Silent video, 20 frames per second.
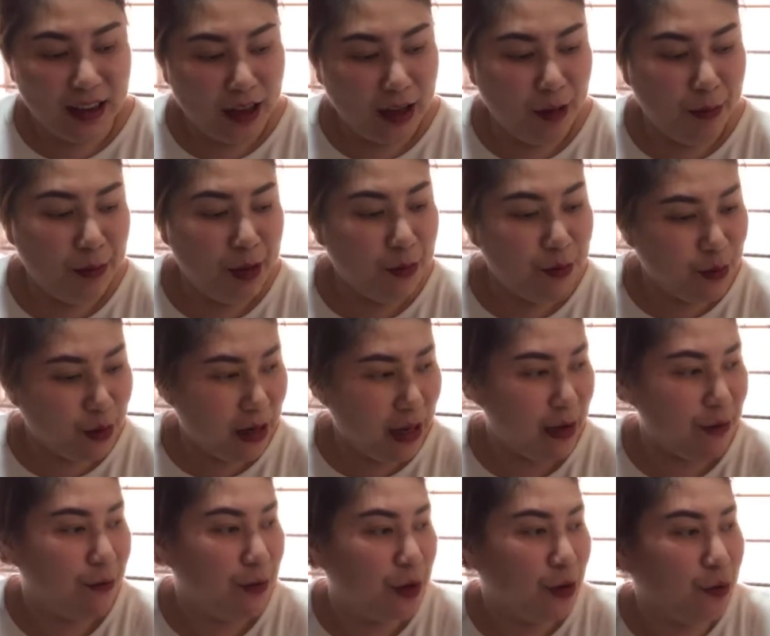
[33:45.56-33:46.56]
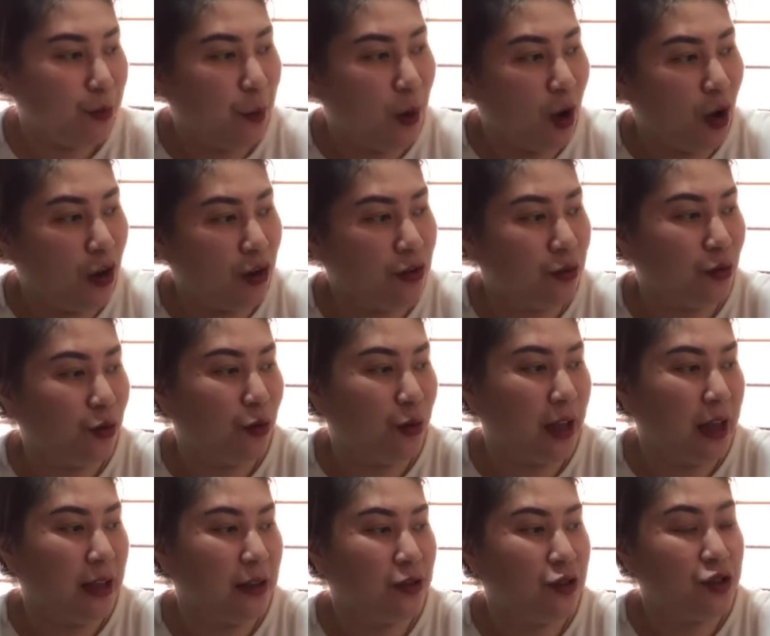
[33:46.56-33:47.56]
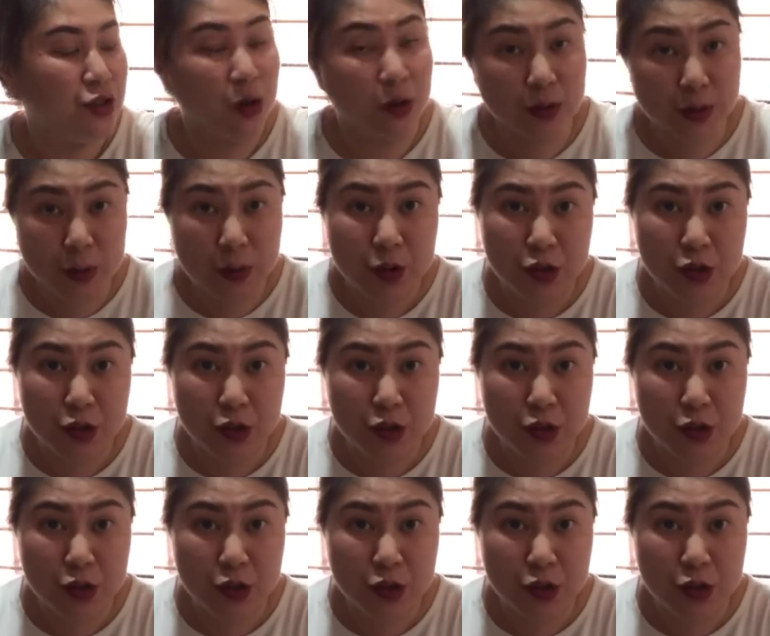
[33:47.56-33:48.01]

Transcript: If you like fish balls, she also